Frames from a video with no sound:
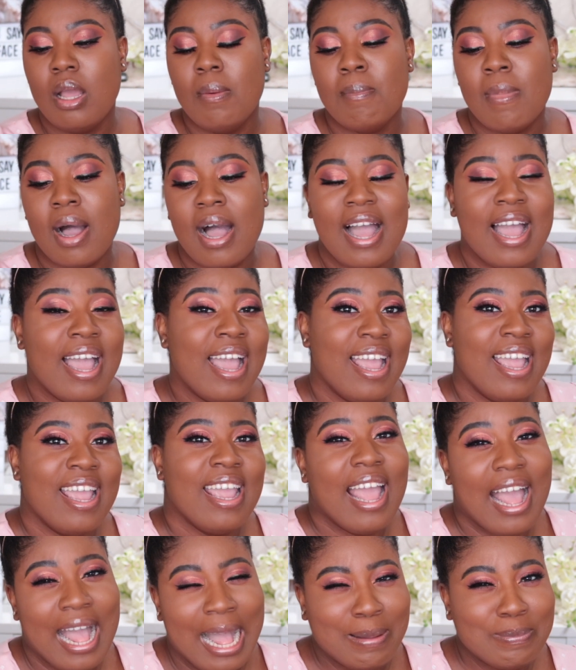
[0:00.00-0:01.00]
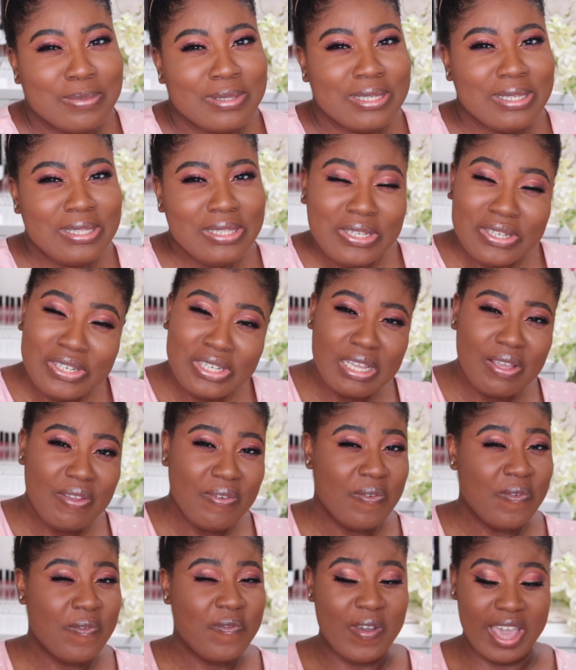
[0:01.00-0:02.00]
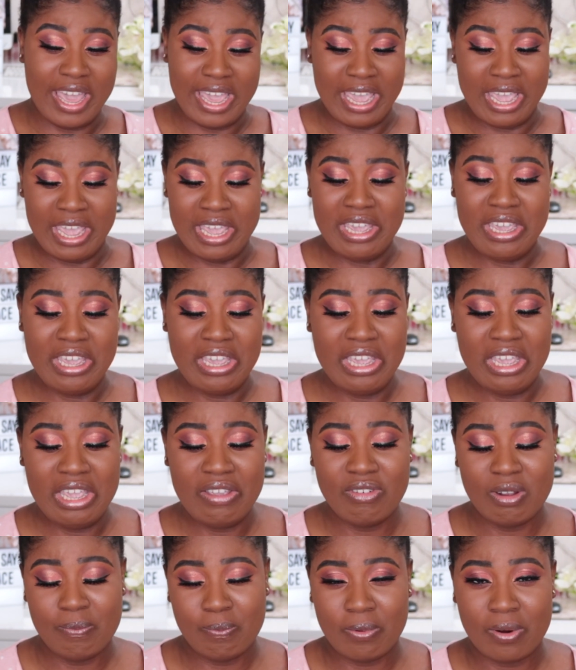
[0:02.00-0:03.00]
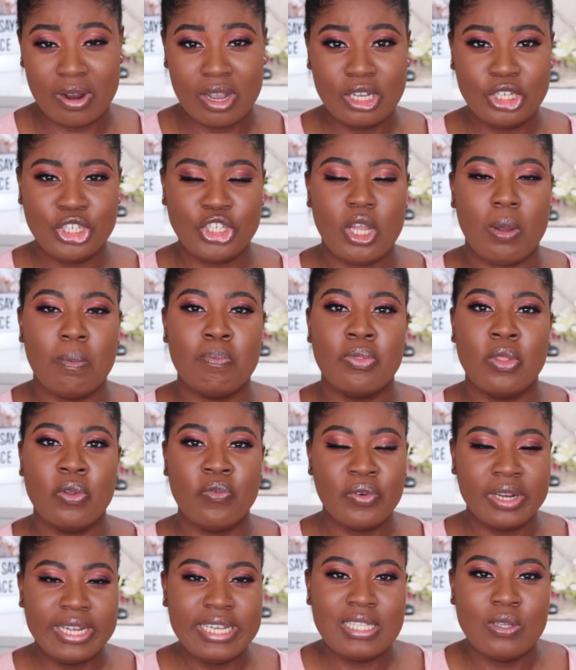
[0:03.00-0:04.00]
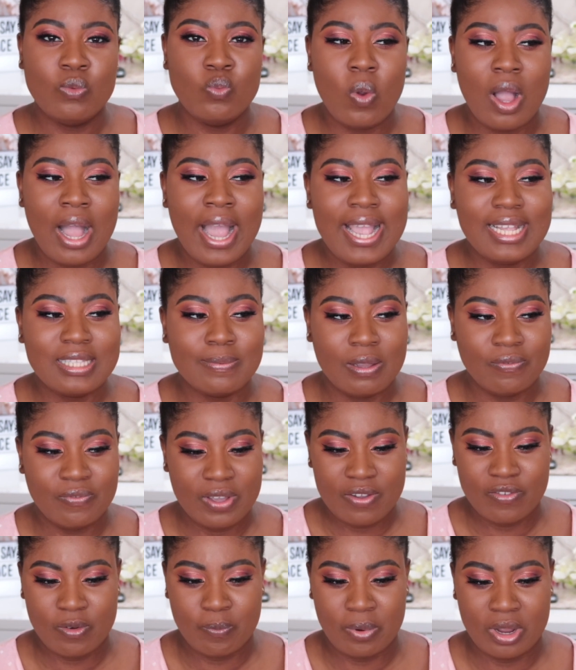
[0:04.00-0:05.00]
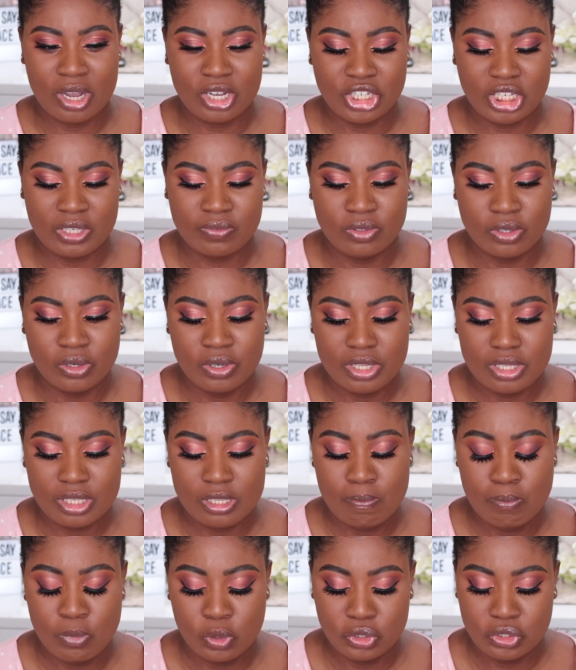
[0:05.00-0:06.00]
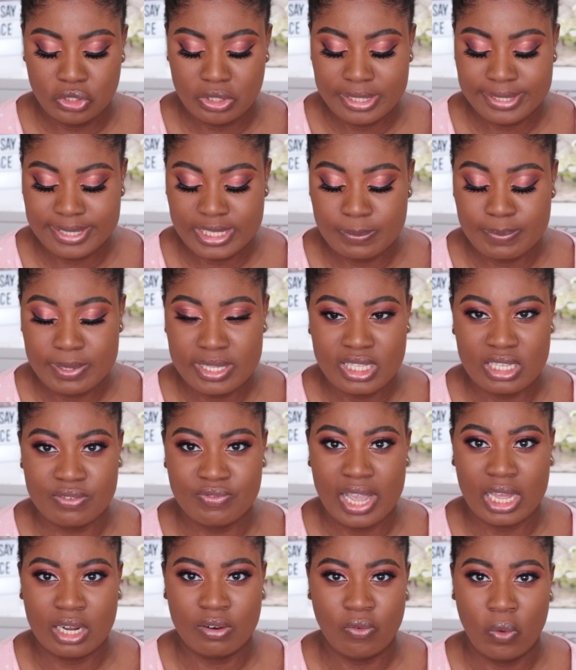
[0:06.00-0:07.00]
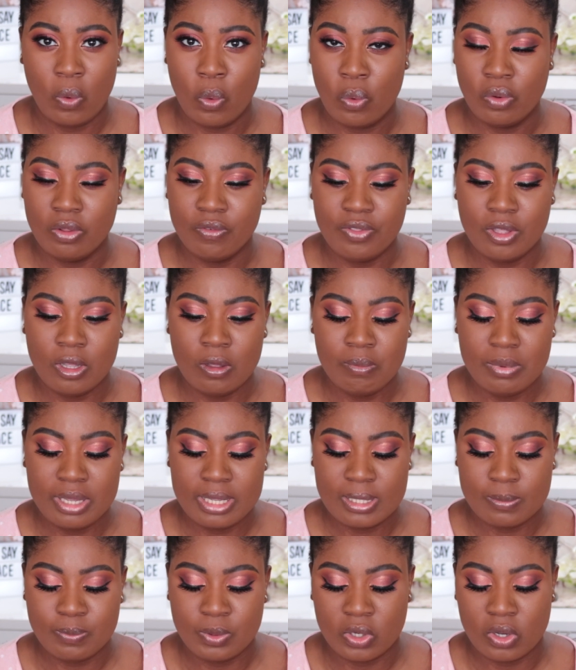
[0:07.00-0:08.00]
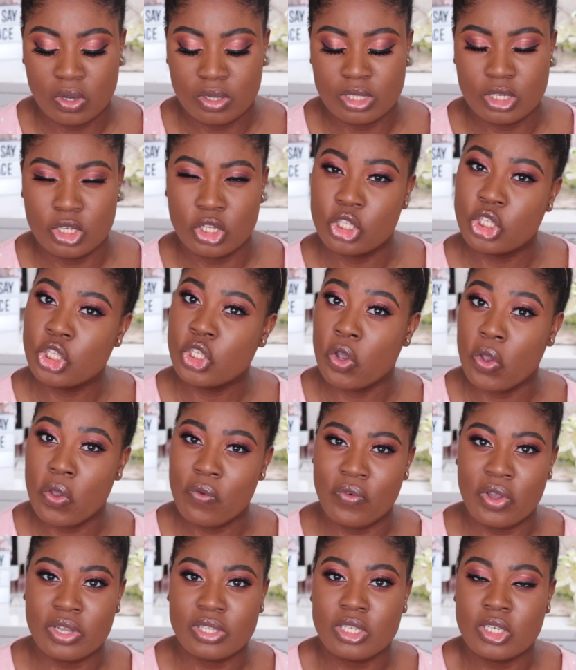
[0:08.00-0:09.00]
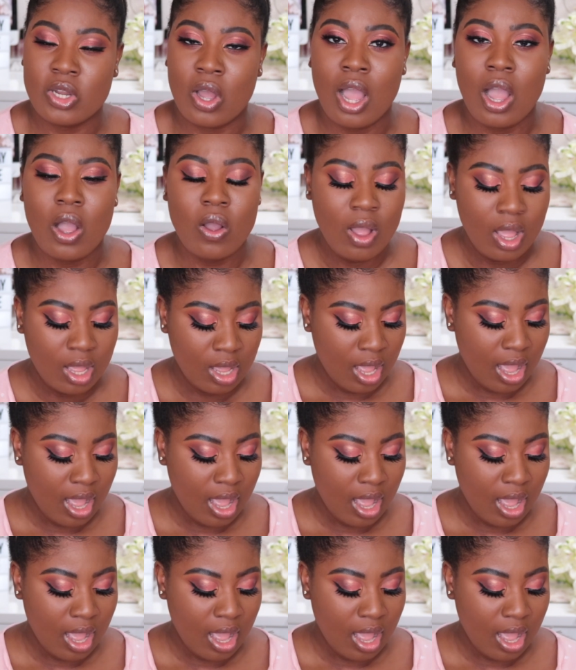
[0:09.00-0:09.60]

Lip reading: my absolute favorite brush. The reason why it's my favorite brush, even though it's the most expensive out of all of them, is because it is so versatile.